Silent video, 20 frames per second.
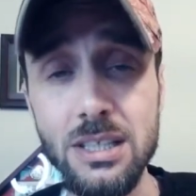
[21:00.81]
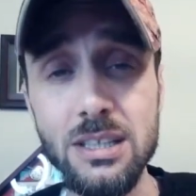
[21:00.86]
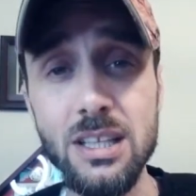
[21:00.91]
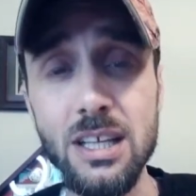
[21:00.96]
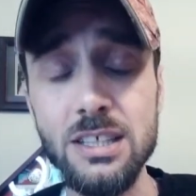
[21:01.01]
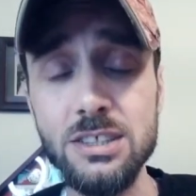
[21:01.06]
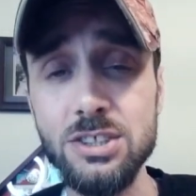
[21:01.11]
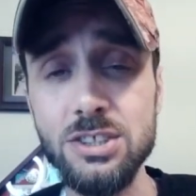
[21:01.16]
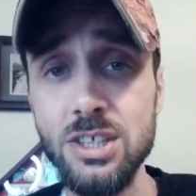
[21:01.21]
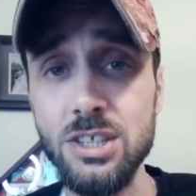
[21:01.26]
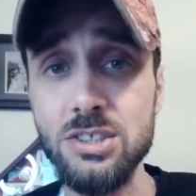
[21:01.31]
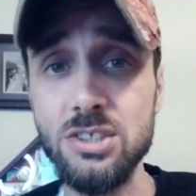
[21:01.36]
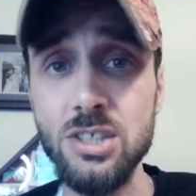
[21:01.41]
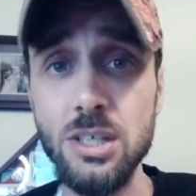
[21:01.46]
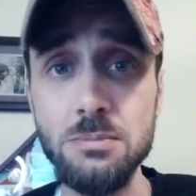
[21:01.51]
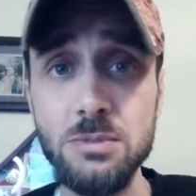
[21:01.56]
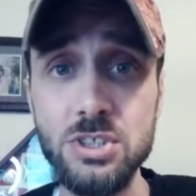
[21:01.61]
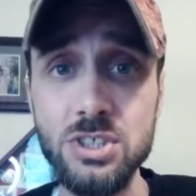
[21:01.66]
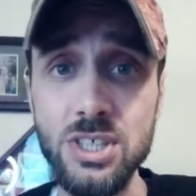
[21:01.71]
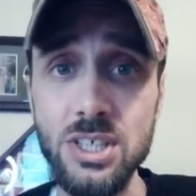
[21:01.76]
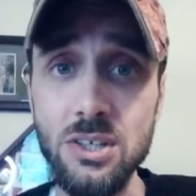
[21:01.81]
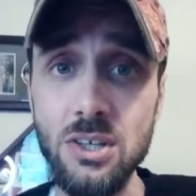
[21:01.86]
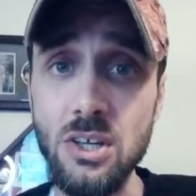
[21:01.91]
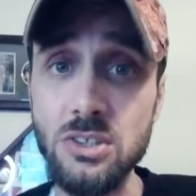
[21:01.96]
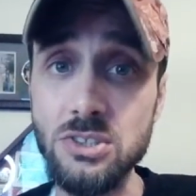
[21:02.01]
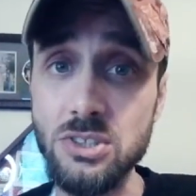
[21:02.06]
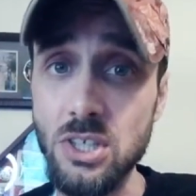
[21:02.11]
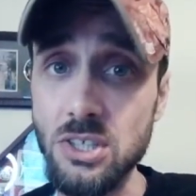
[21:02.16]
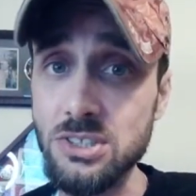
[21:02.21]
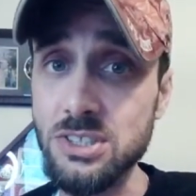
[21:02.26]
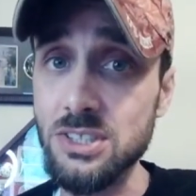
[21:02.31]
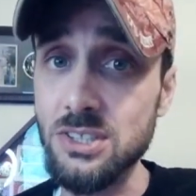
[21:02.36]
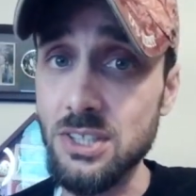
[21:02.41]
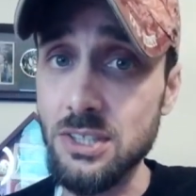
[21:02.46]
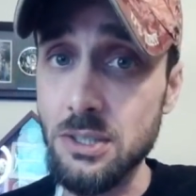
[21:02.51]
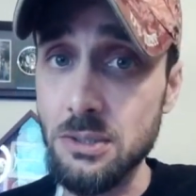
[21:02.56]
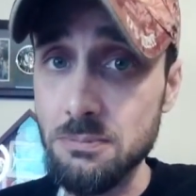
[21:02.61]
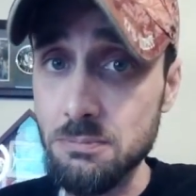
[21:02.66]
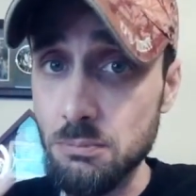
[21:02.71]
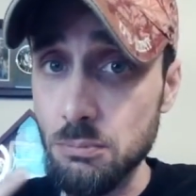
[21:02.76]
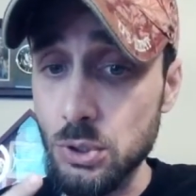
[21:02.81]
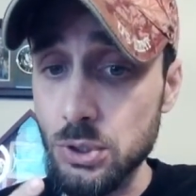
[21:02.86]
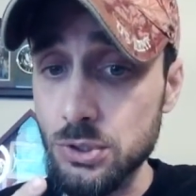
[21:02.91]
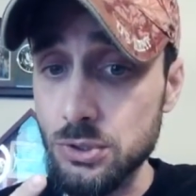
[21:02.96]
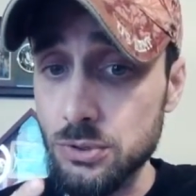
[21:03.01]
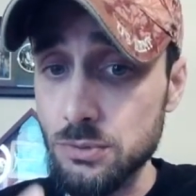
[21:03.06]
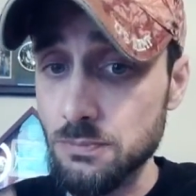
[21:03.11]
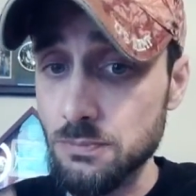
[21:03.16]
Like, share, sub the channel. I'll talk to you later. Peace.